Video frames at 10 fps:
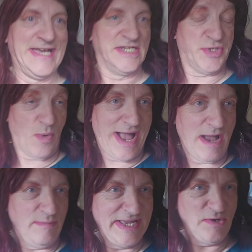So how
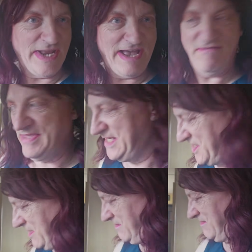am I going to have
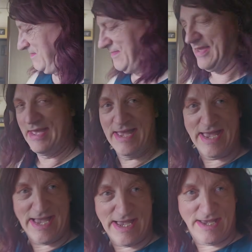these?
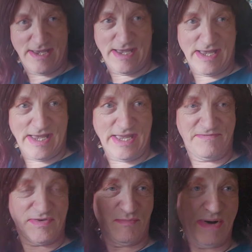I have
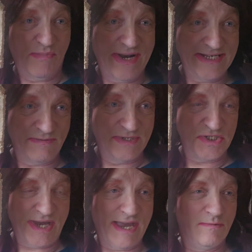some brown bread, which
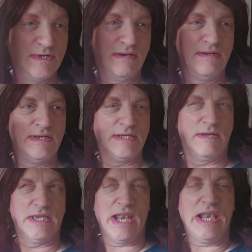I will
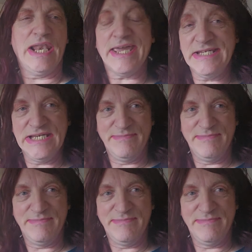lightly